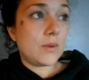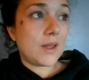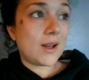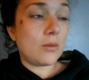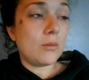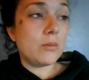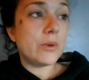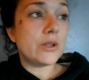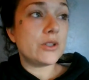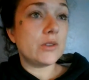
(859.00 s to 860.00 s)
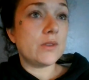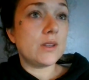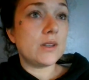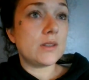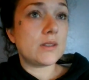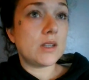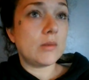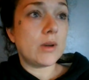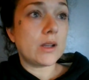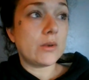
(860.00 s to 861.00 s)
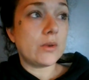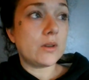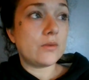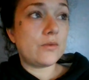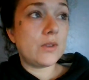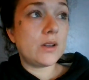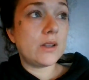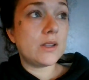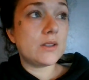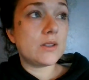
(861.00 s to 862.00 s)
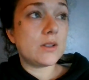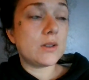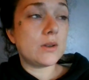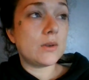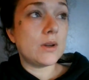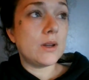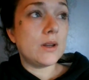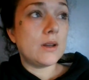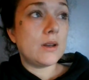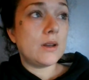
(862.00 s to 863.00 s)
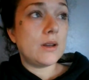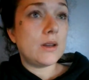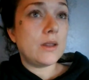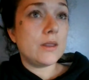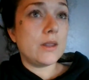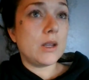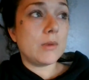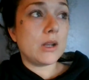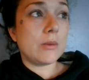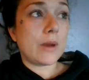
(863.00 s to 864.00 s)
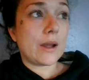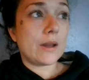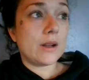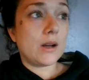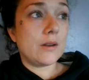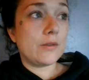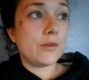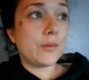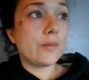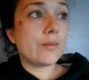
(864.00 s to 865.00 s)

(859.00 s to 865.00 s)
How much of this am I going to feel into? And then I'm going to back it off.